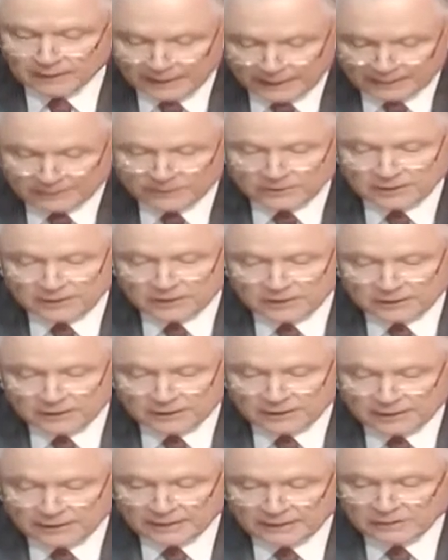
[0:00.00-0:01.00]
I'm here
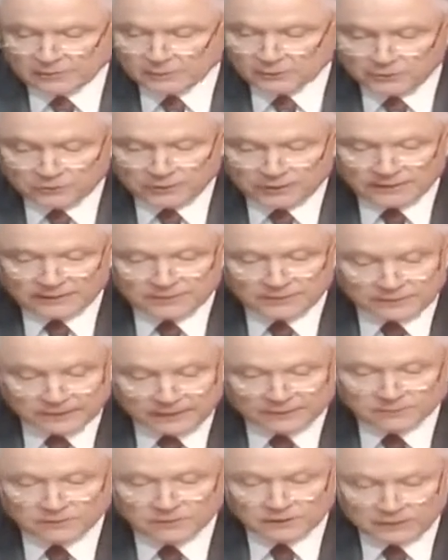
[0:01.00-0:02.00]
today to address
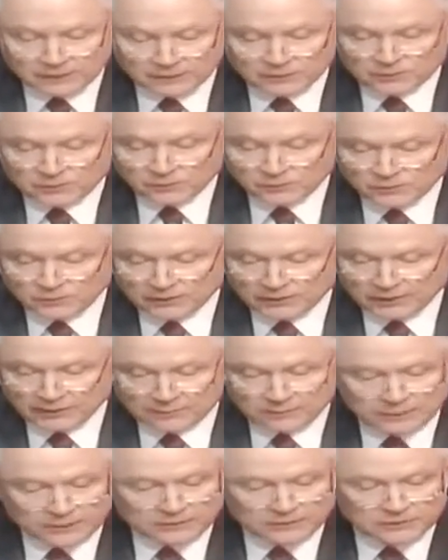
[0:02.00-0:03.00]
several issues that
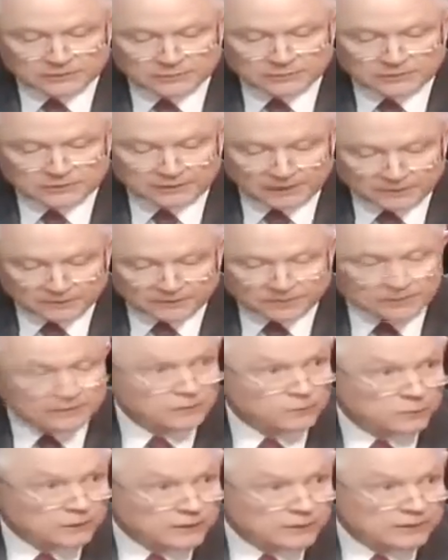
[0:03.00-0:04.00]
have been
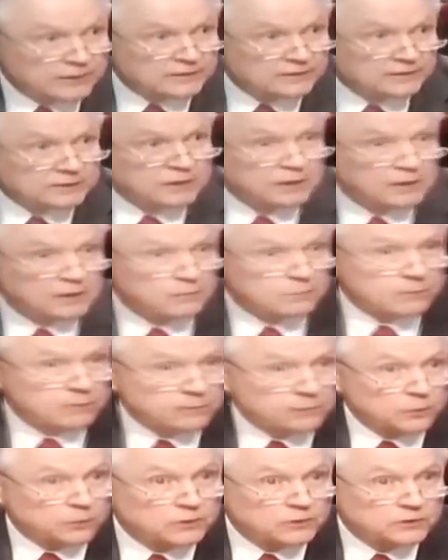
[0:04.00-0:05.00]
specifically raised
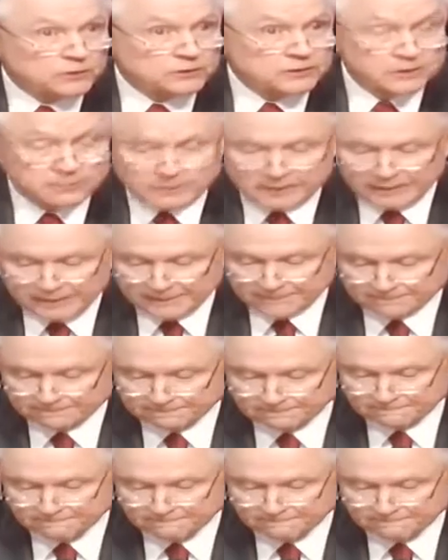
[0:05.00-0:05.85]
before this committee.